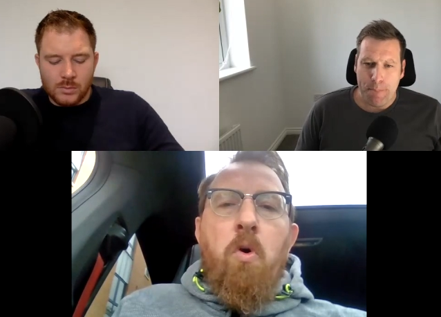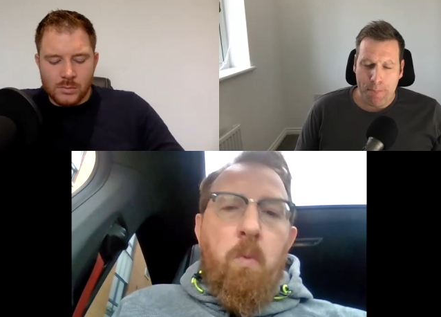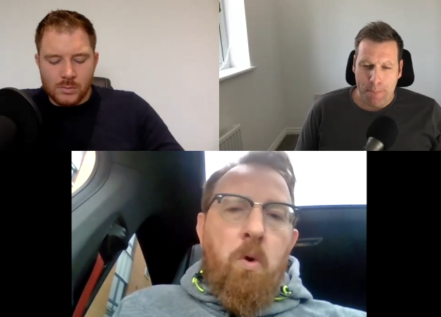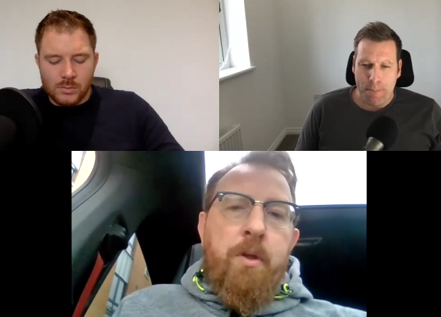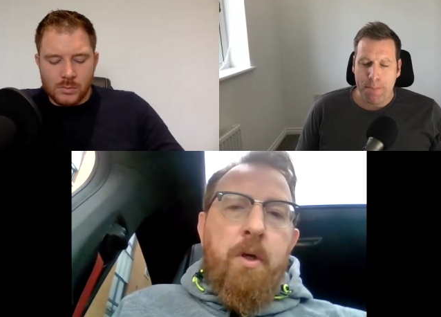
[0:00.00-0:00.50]

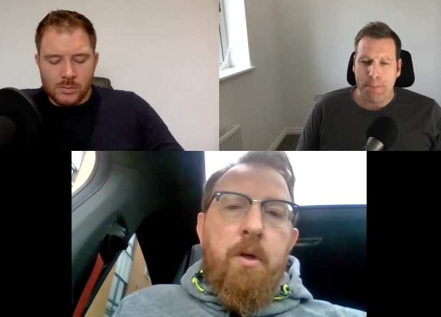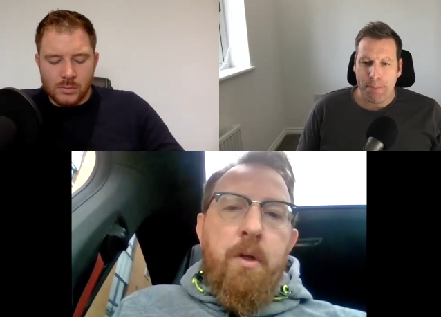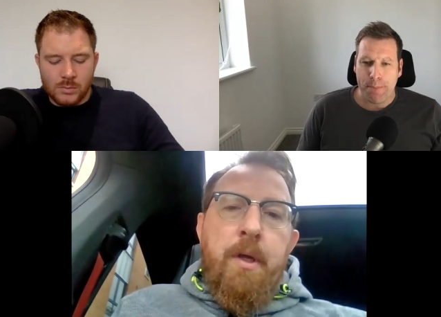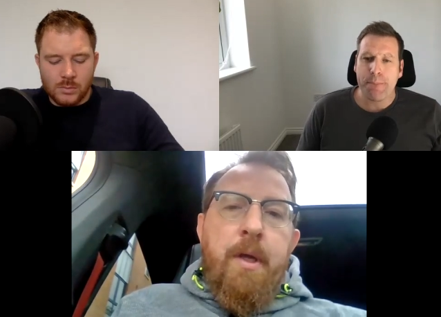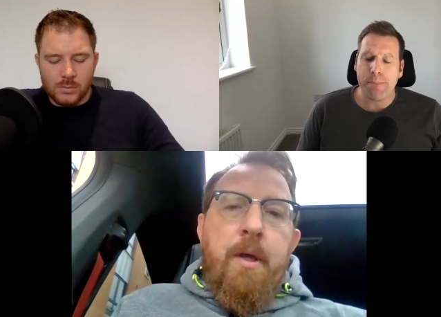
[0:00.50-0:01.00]
Speaker 1: water.
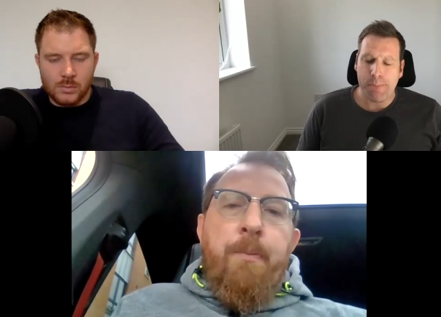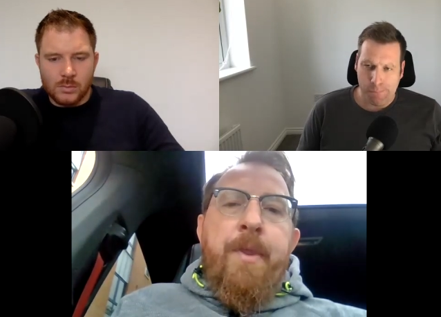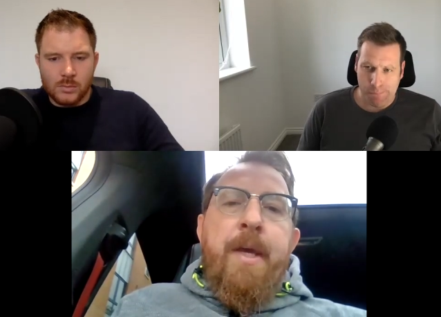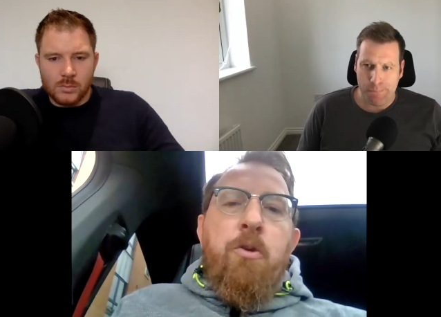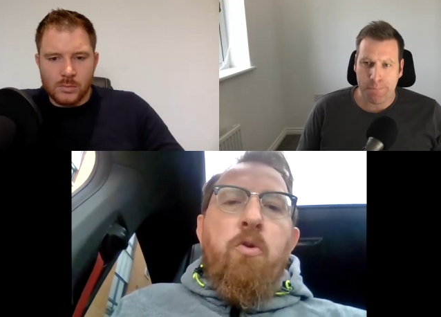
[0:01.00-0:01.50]
Mm-hmm.
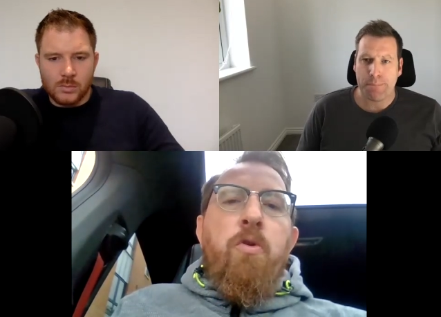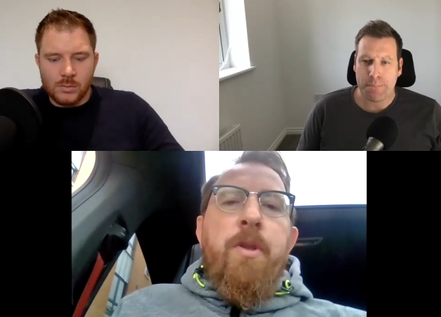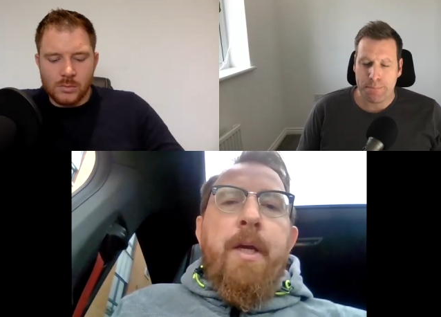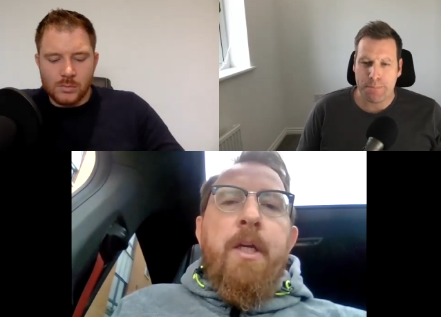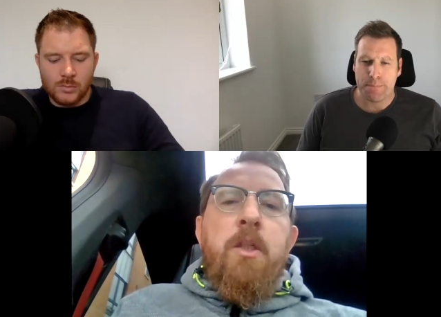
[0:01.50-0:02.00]
They two
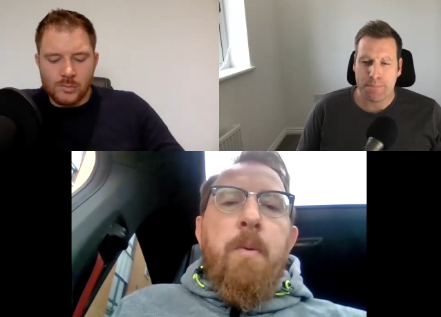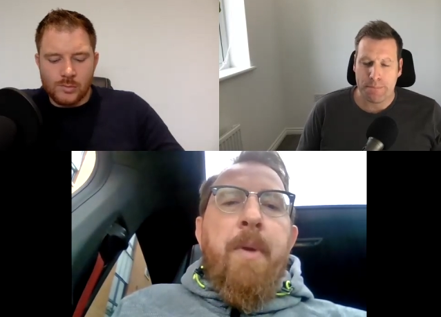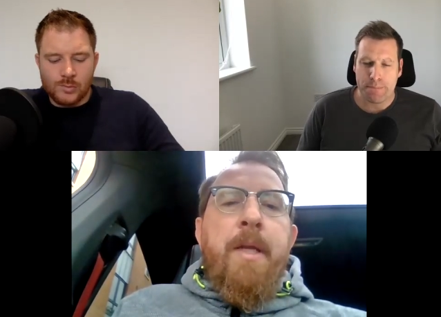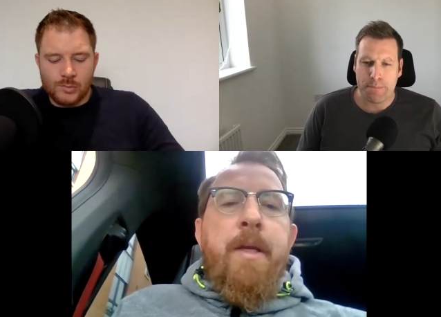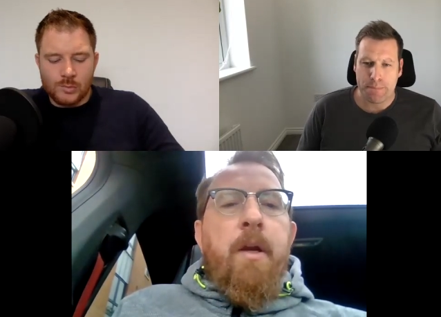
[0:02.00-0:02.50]
things would
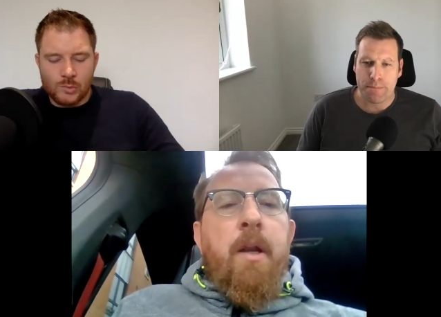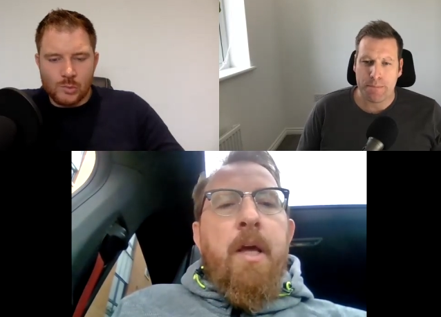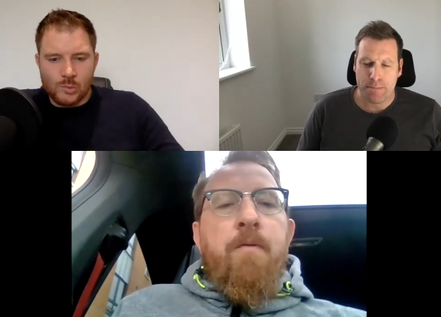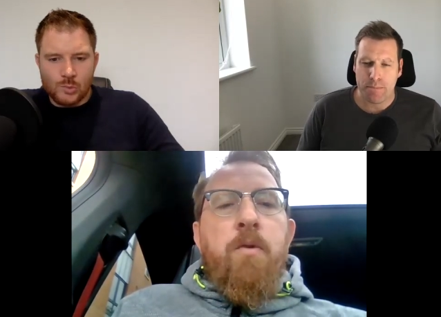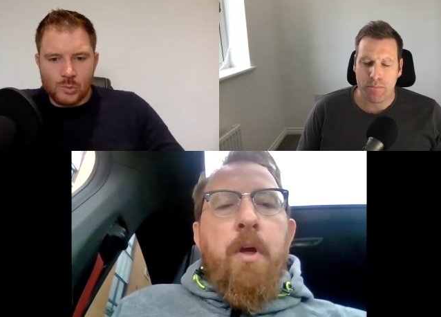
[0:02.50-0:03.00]
bring your
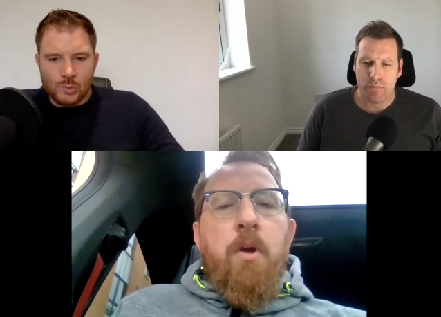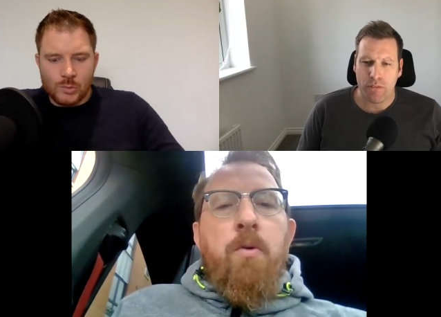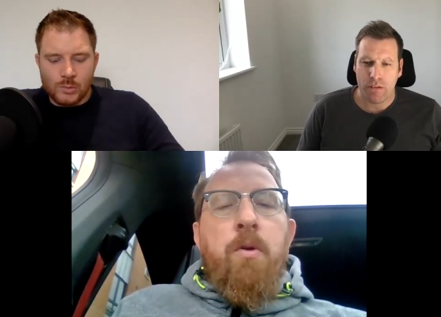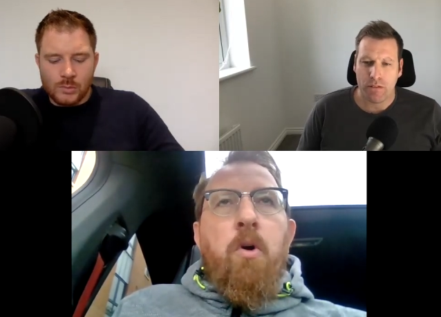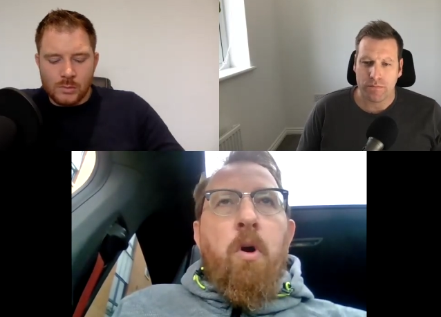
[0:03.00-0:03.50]
level
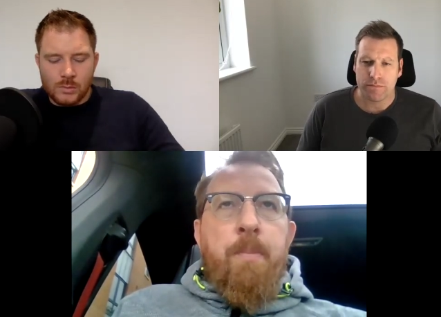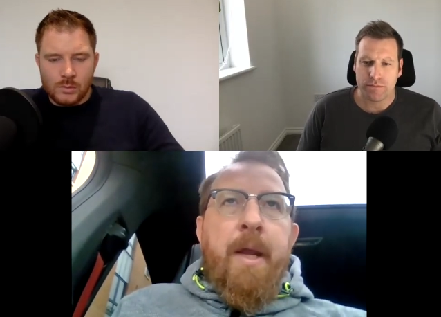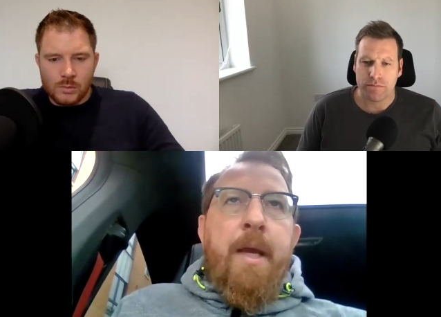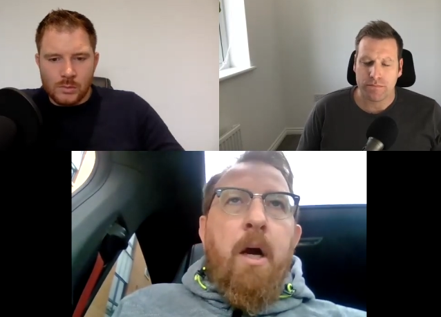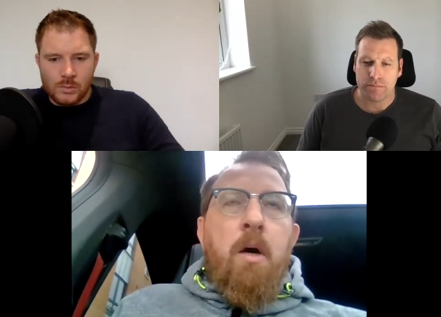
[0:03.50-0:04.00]
down or
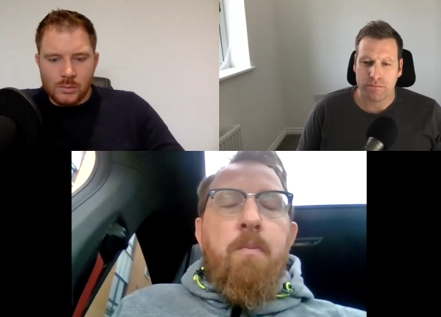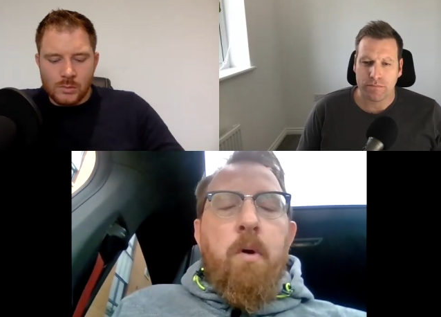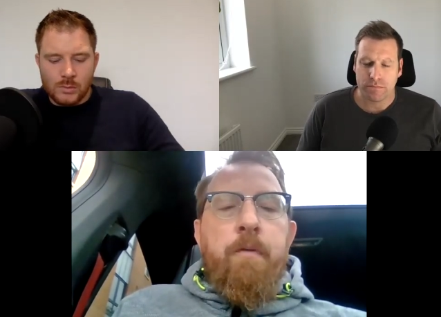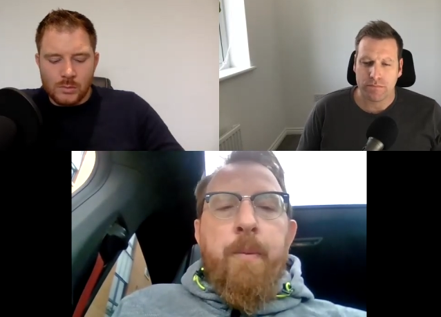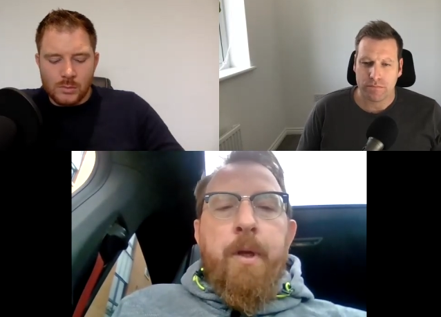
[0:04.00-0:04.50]
bring it up,
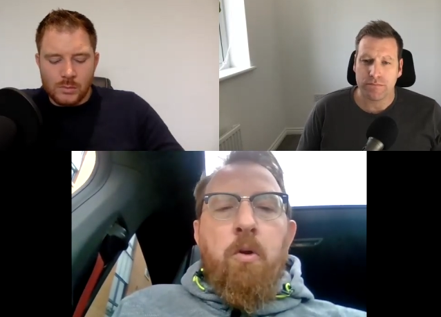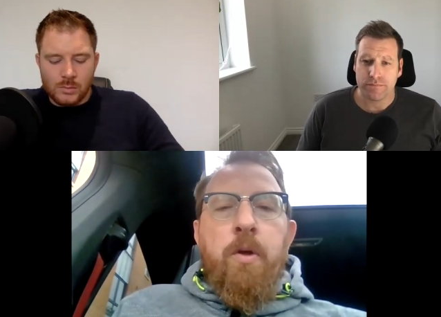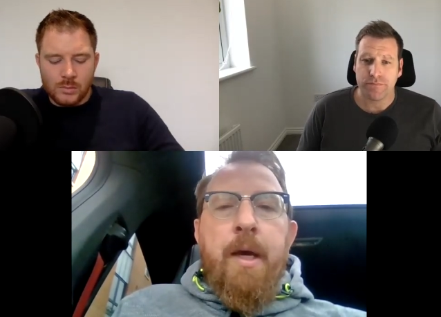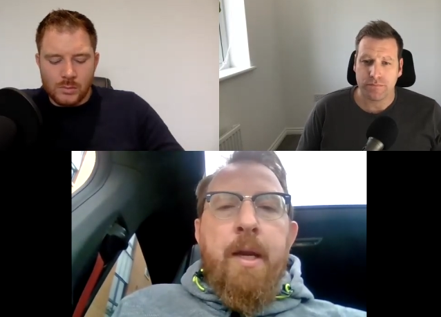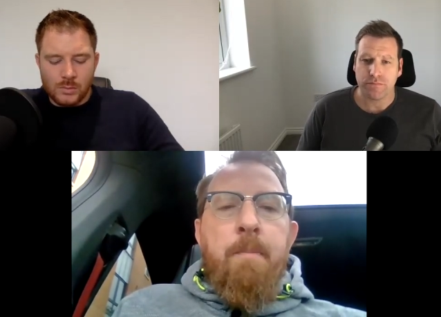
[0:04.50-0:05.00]
whatever way you
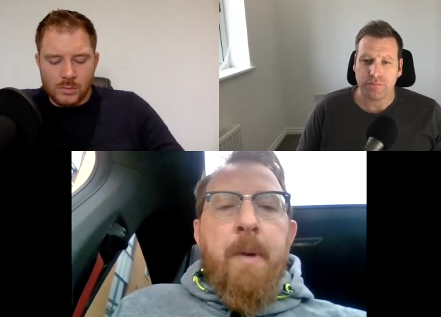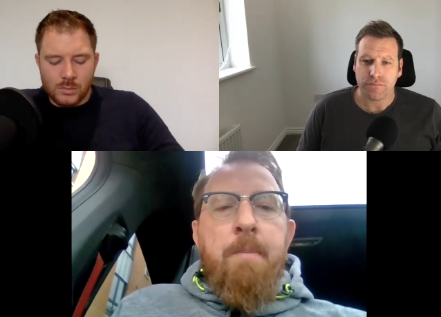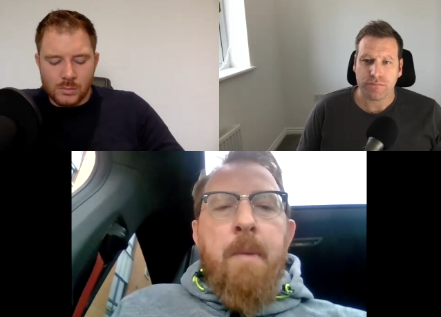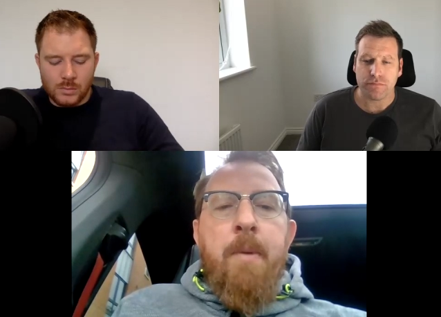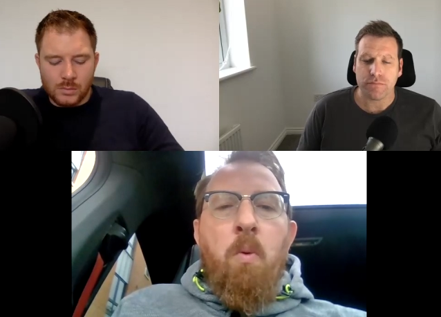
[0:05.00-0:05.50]
look at it,
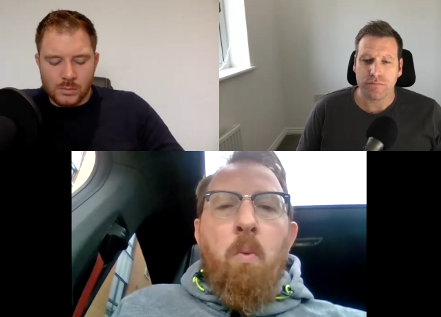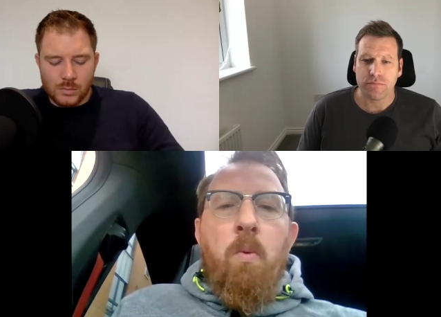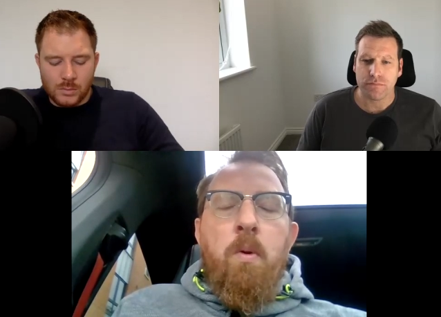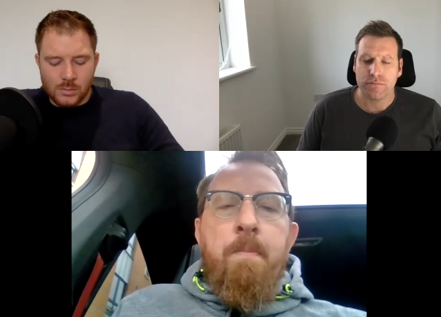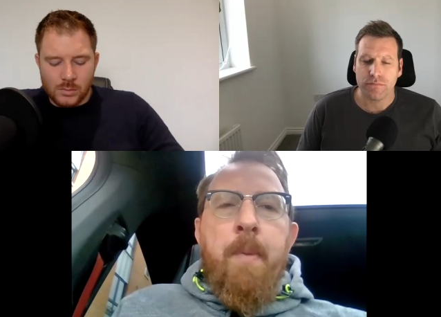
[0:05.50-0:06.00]
by maybe
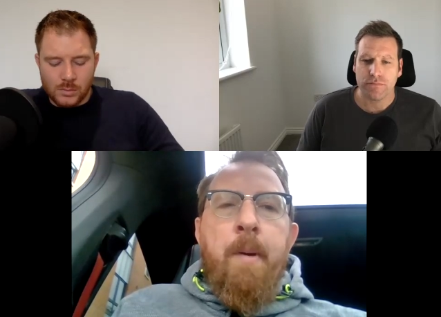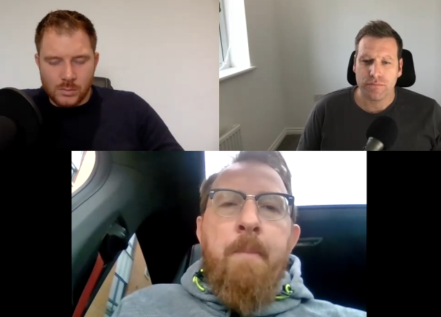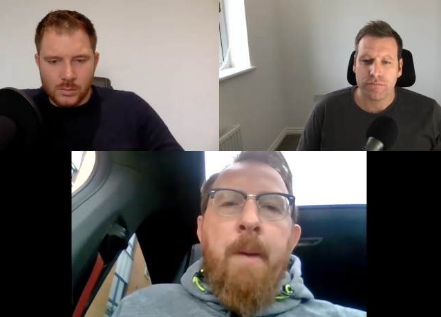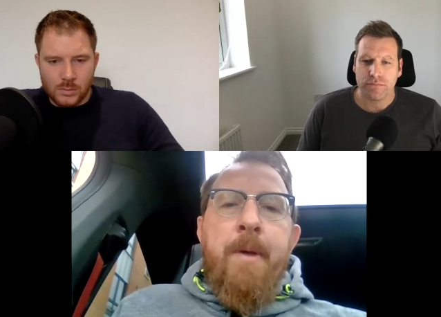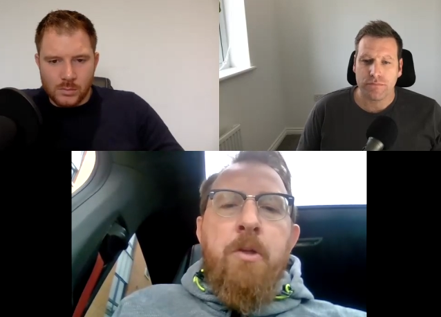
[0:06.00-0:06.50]
by
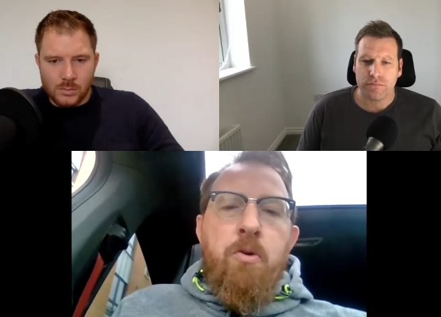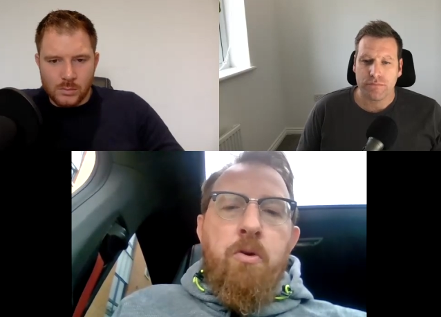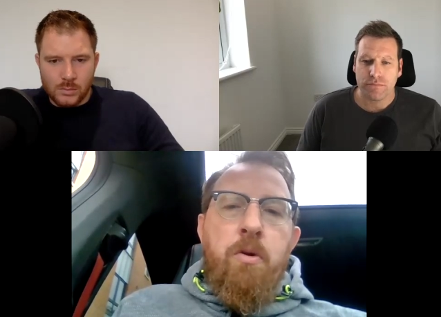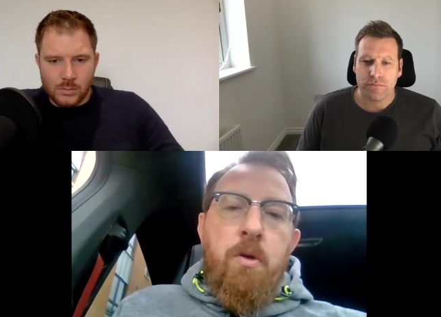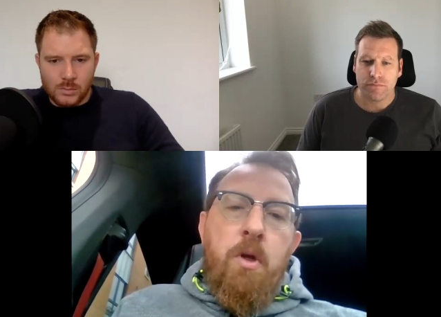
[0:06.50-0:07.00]
maybe
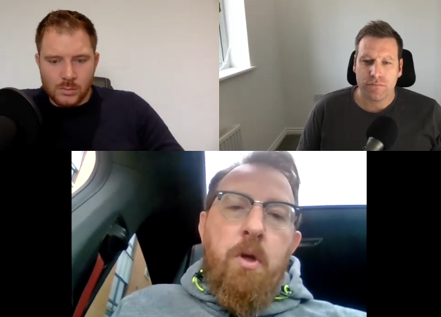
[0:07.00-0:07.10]
two,